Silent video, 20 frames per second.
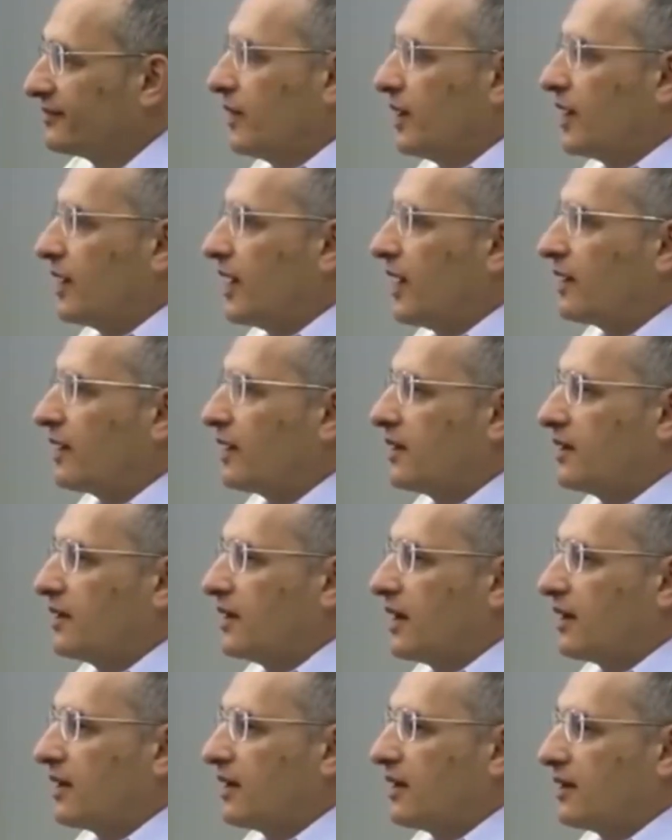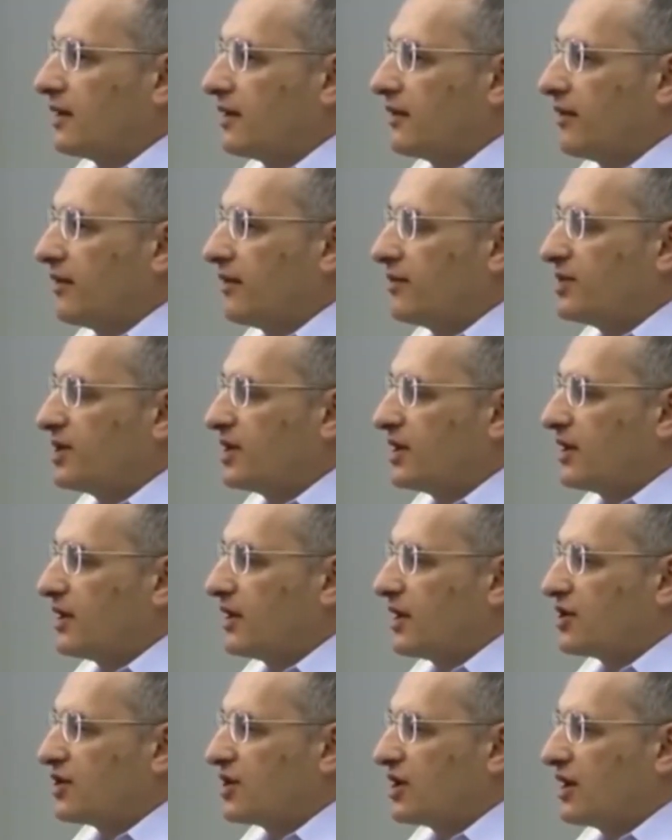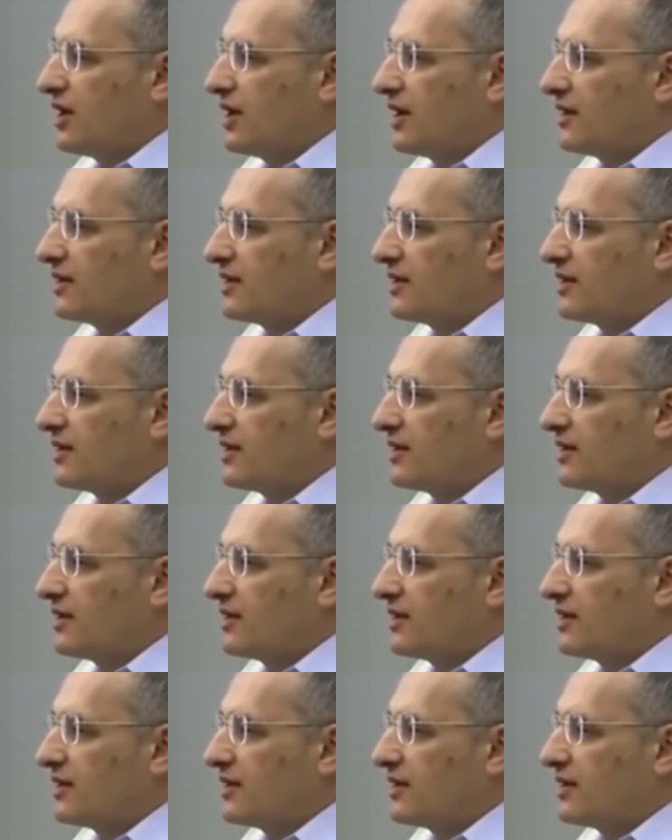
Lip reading: There should be no gossip at our lectures.